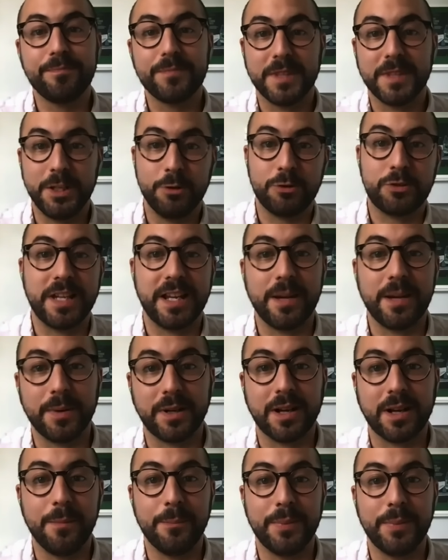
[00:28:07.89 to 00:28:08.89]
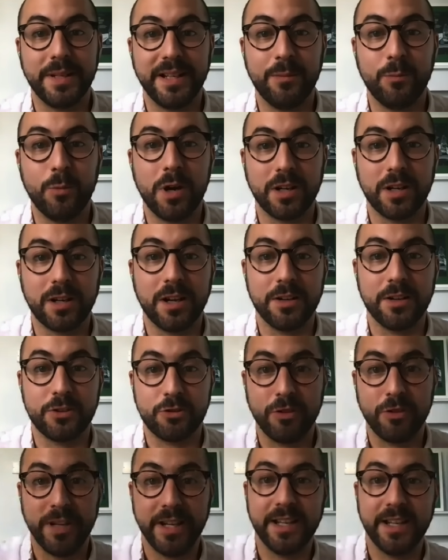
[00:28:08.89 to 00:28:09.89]
you set up a company in one
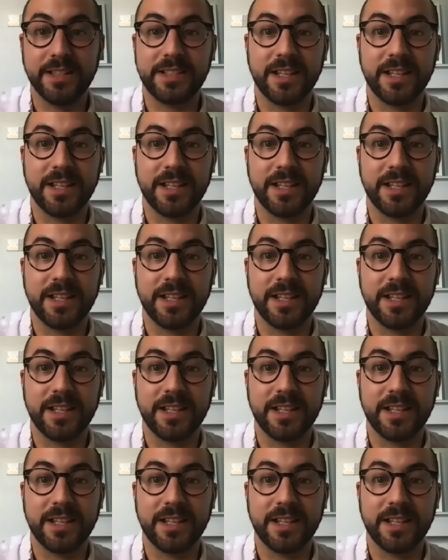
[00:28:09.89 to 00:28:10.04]
country and